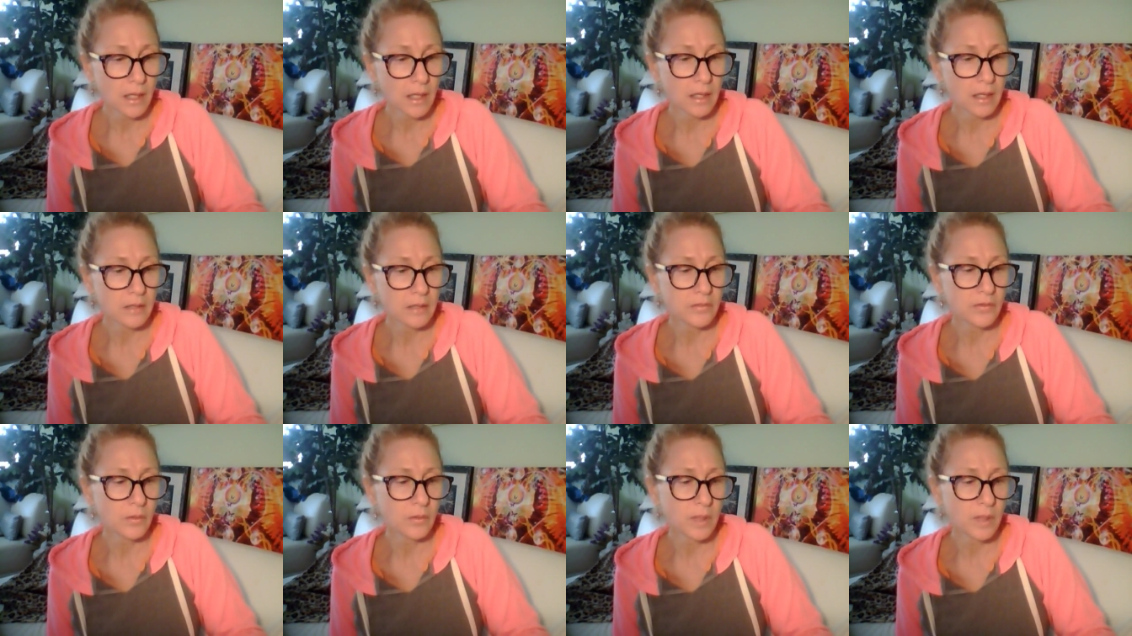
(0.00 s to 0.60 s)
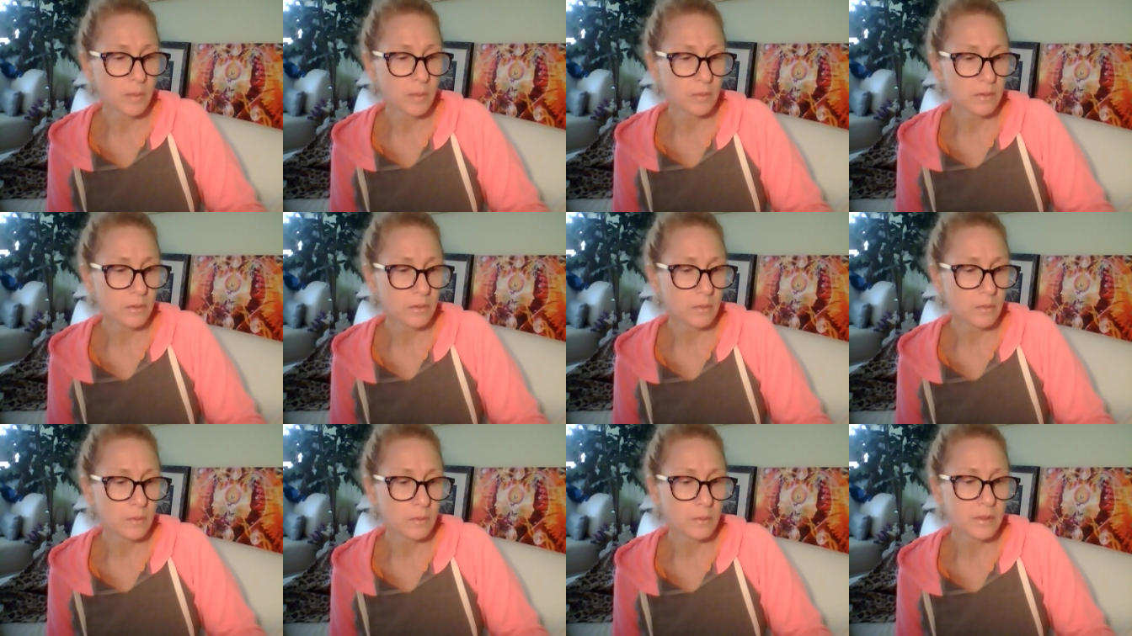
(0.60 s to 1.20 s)
And so people
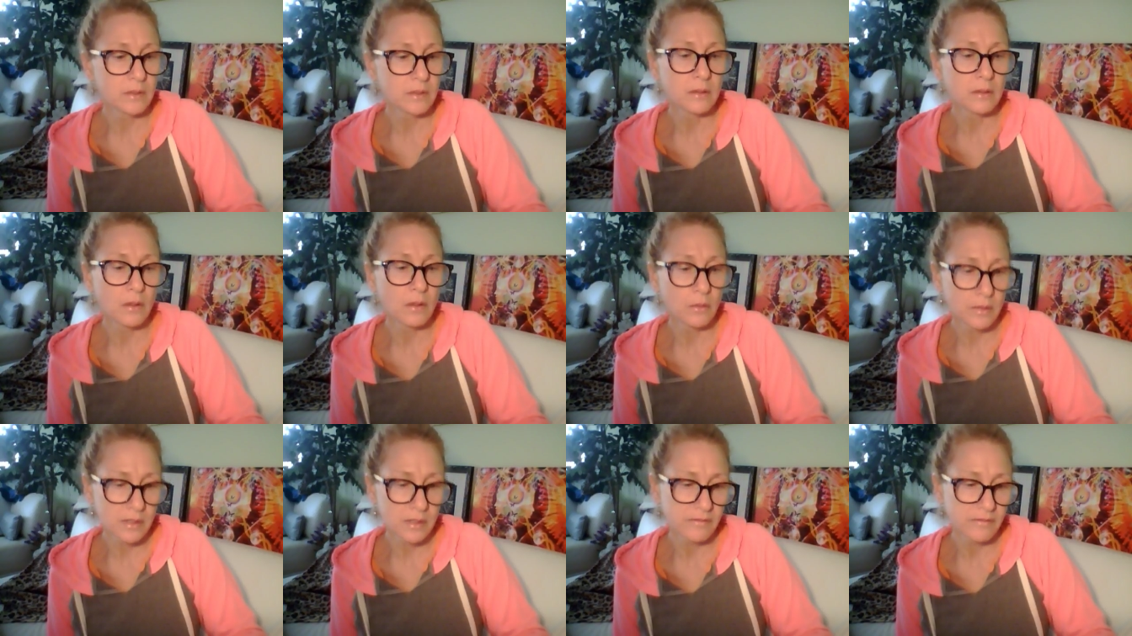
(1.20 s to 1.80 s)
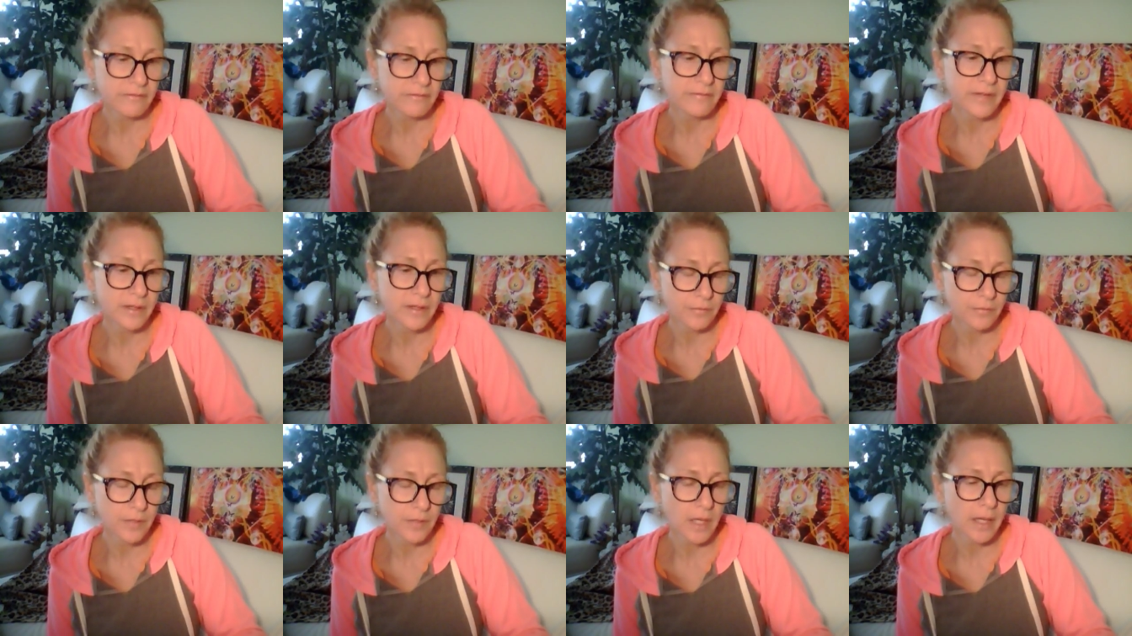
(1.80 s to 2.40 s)
are always, always in
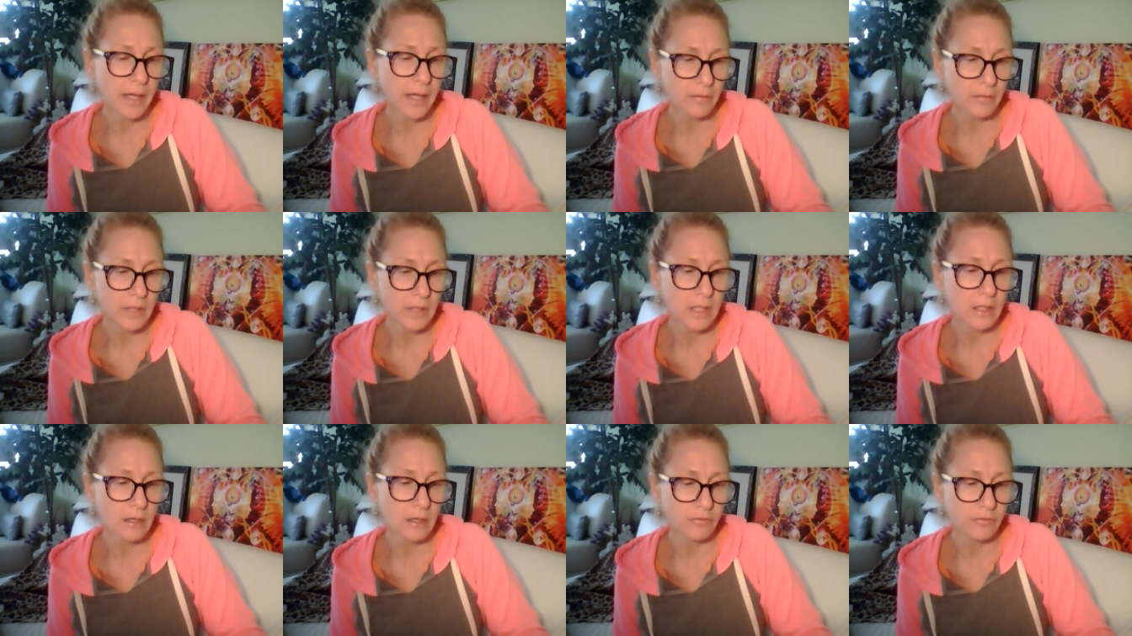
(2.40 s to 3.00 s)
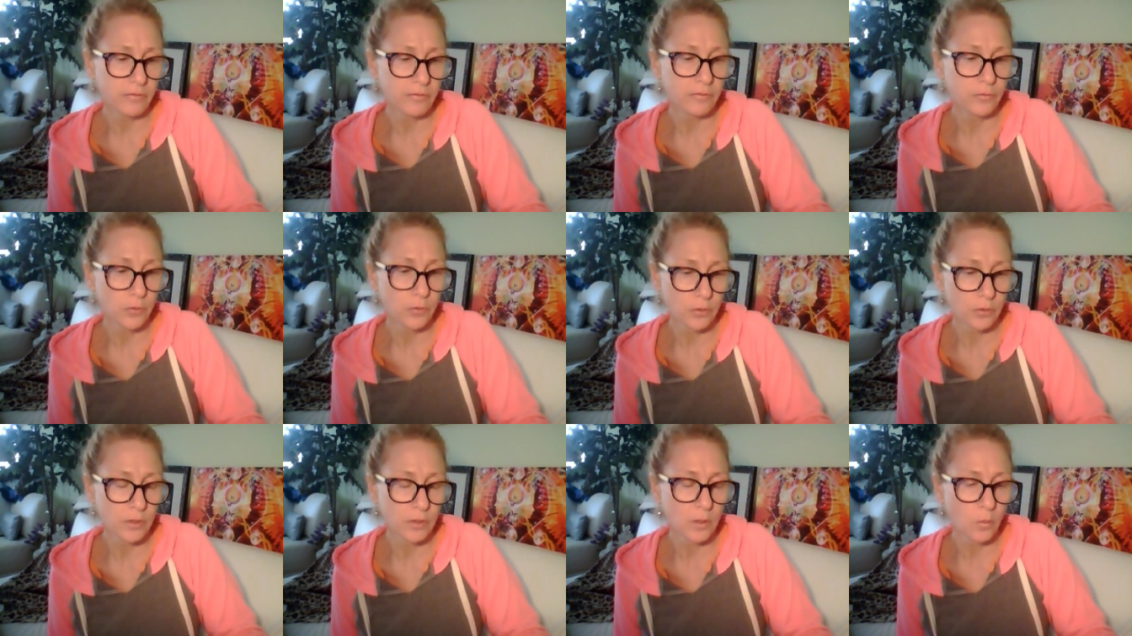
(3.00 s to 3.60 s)
fear of not having enough
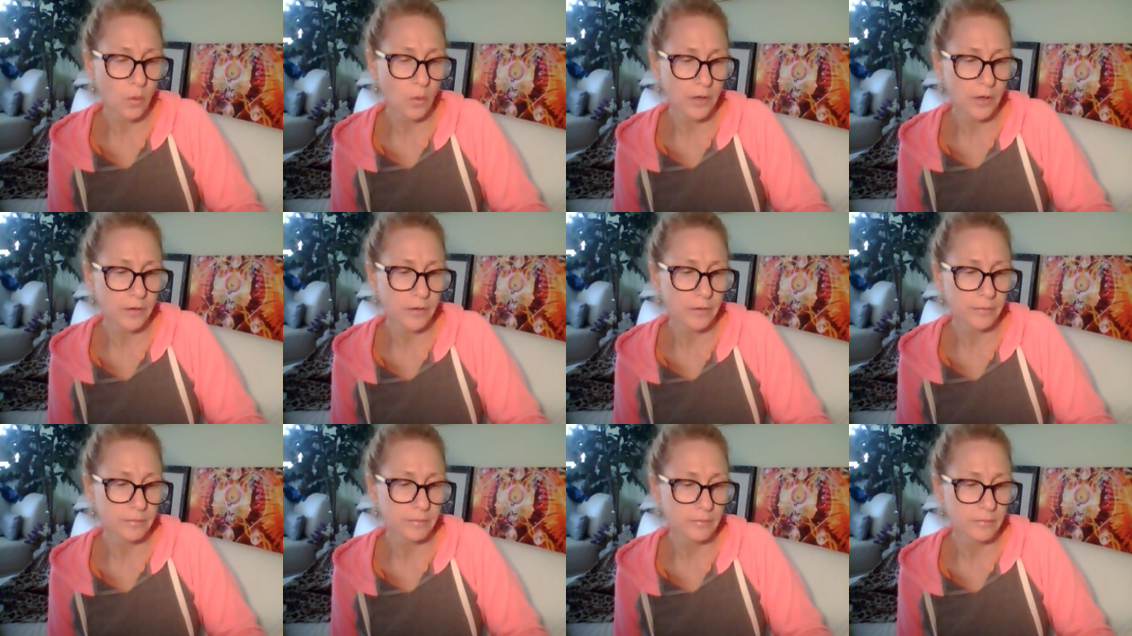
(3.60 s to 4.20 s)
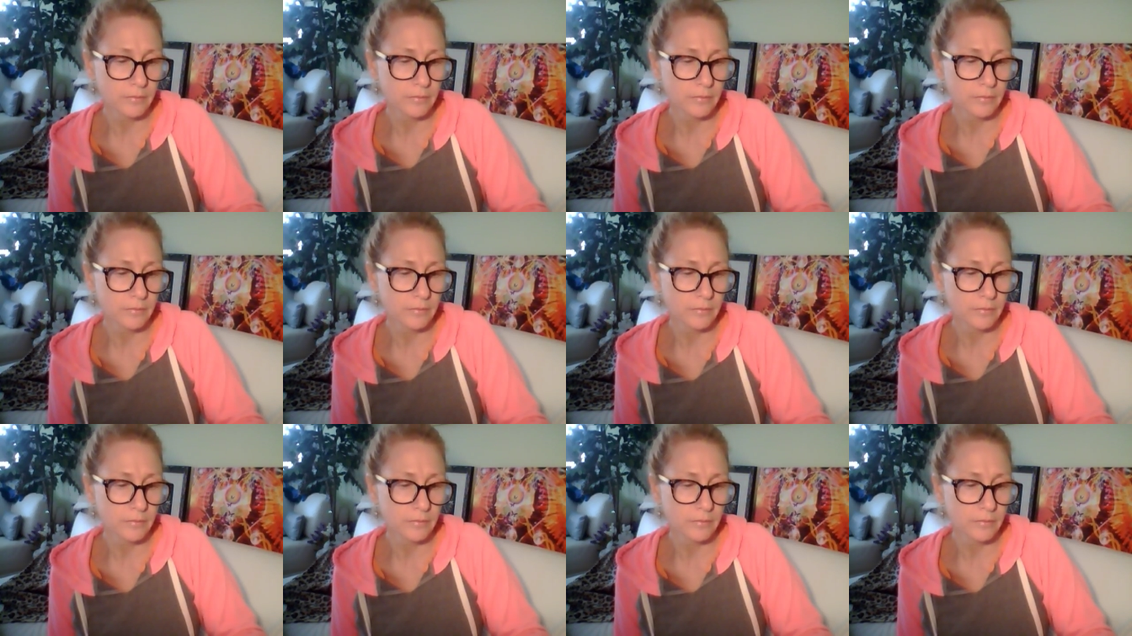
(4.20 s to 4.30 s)
food and water.